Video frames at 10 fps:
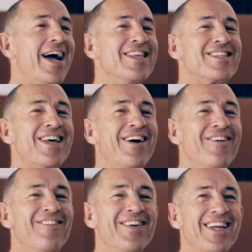And
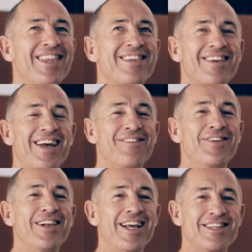so we said
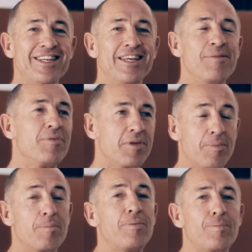we'll actually
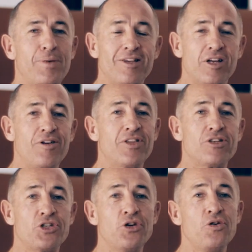give
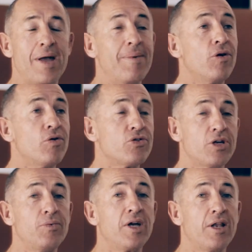this to him, and
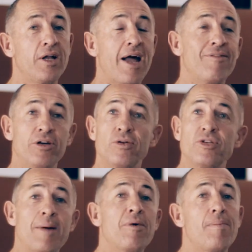also we're going to have a little
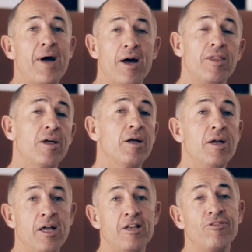demo about the
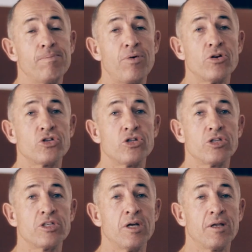different
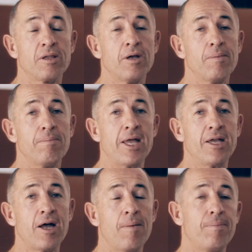postures that
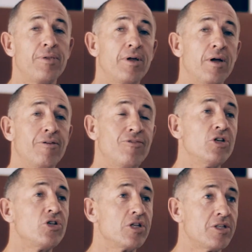make up the
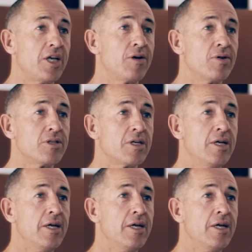finishing sequence.